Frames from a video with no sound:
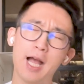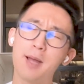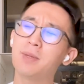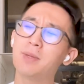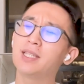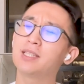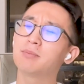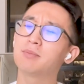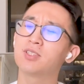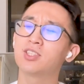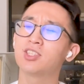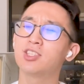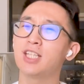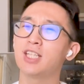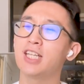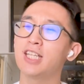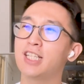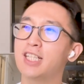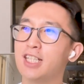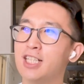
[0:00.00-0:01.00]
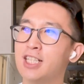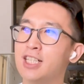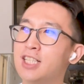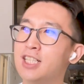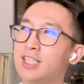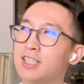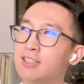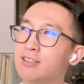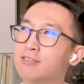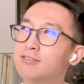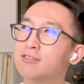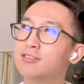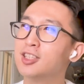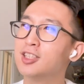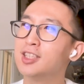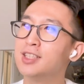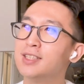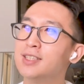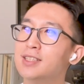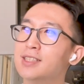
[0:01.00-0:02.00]
made the mistake of
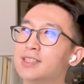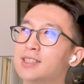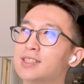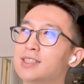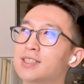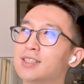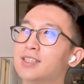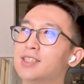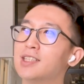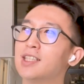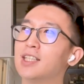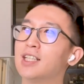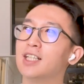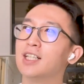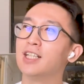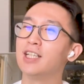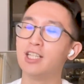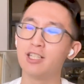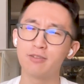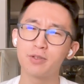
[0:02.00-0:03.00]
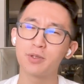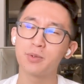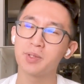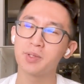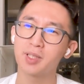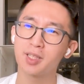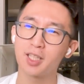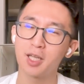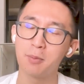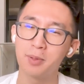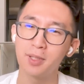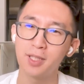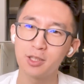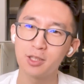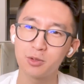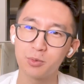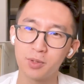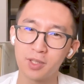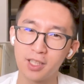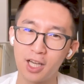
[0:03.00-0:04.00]
interviewing with
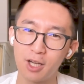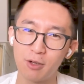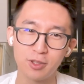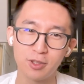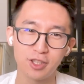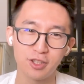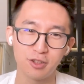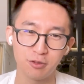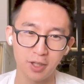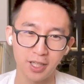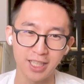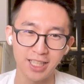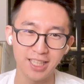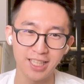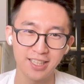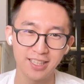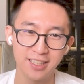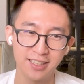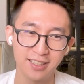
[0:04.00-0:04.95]
companies when I wasn't ready.